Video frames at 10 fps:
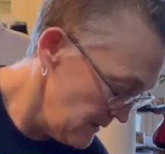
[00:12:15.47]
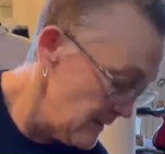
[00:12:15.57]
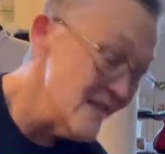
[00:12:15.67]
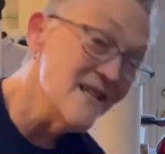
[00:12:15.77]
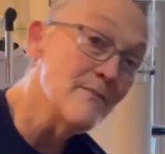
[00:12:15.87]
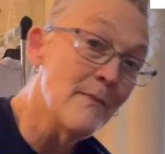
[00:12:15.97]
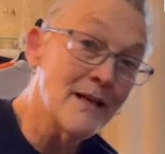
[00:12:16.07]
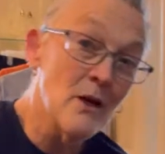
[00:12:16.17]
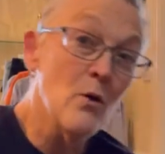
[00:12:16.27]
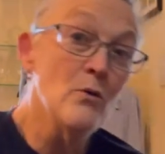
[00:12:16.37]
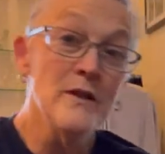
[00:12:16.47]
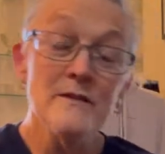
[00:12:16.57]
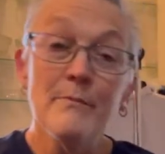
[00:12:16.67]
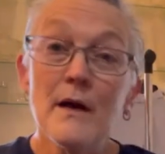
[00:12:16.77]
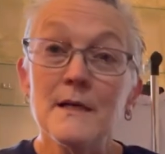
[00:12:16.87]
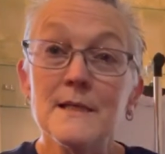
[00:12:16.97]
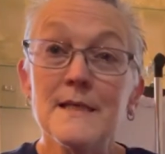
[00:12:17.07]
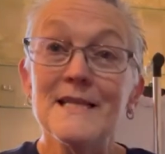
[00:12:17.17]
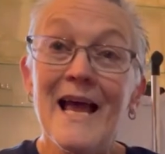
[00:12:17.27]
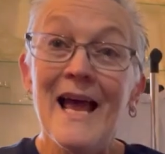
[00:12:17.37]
This is my goal this box is